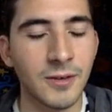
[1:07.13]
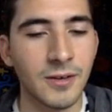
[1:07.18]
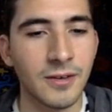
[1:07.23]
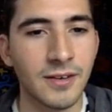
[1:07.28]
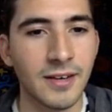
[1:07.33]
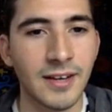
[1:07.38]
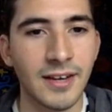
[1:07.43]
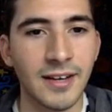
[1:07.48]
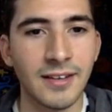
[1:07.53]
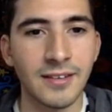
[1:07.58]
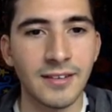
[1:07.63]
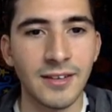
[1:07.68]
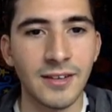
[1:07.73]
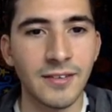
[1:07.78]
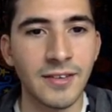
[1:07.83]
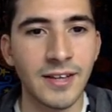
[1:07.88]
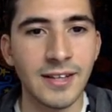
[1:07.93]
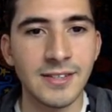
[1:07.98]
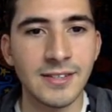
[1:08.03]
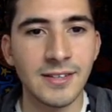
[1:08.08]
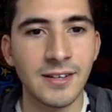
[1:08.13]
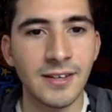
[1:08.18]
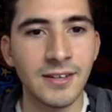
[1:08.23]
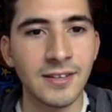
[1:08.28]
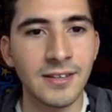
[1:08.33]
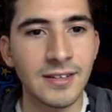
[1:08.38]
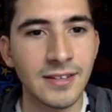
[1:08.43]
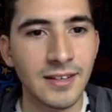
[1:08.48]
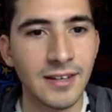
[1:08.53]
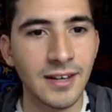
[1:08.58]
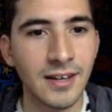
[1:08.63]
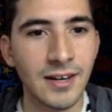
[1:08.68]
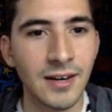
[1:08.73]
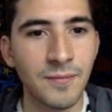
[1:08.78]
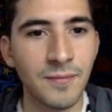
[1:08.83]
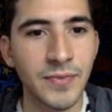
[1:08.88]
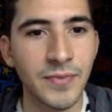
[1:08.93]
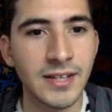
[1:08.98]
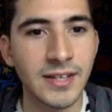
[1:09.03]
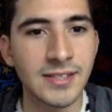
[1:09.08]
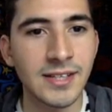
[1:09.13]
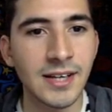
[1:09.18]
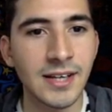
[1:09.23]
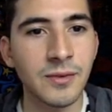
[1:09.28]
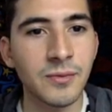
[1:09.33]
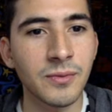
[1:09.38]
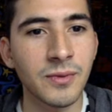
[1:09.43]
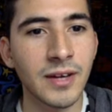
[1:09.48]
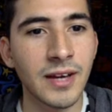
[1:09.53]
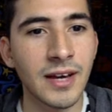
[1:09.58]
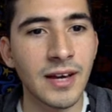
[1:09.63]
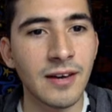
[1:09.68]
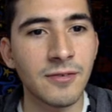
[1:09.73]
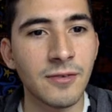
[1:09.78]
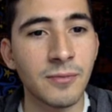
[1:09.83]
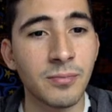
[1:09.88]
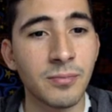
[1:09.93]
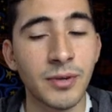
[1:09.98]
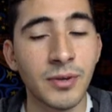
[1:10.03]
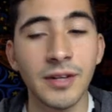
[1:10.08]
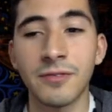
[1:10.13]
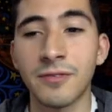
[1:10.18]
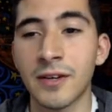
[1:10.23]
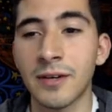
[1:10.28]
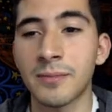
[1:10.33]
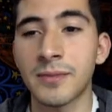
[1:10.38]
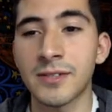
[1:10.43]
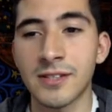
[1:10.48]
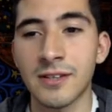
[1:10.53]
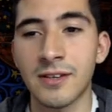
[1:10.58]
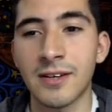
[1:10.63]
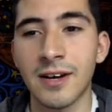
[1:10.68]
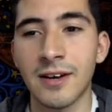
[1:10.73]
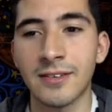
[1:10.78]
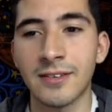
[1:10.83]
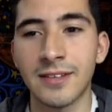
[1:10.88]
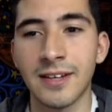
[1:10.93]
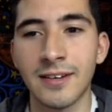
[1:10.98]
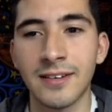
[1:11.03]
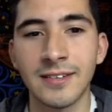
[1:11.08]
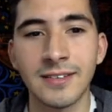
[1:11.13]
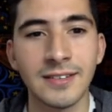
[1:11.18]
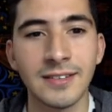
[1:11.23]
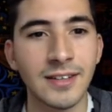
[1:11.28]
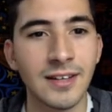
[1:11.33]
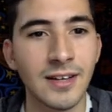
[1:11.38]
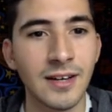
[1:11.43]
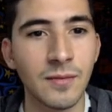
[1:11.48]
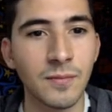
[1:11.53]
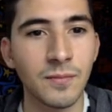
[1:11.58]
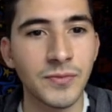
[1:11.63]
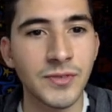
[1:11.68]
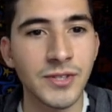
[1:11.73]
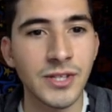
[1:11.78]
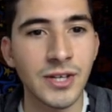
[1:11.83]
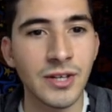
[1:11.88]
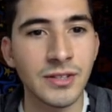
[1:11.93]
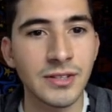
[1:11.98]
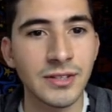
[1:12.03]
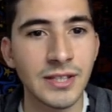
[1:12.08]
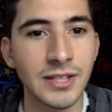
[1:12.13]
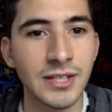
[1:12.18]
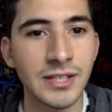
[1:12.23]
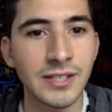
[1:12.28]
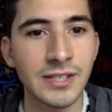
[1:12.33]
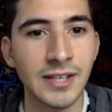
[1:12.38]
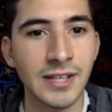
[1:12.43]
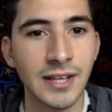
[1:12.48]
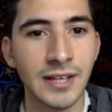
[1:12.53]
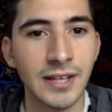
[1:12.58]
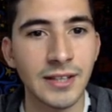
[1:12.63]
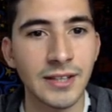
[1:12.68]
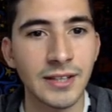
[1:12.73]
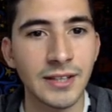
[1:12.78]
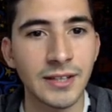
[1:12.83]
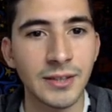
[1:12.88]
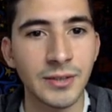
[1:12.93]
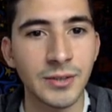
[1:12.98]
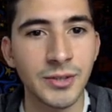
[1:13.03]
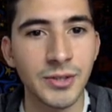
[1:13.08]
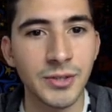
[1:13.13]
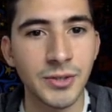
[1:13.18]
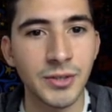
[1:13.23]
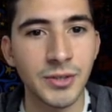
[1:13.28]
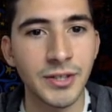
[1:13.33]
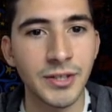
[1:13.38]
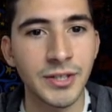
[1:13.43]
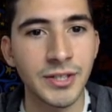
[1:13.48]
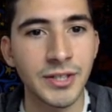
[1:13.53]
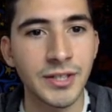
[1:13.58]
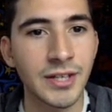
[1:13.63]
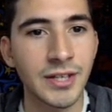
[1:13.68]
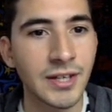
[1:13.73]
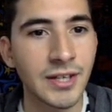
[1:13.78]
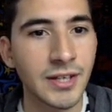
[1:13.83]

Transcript: Alright, love that song. The second we have a pretty famous song out there. It's called DJ Snake, AlunaGeorge.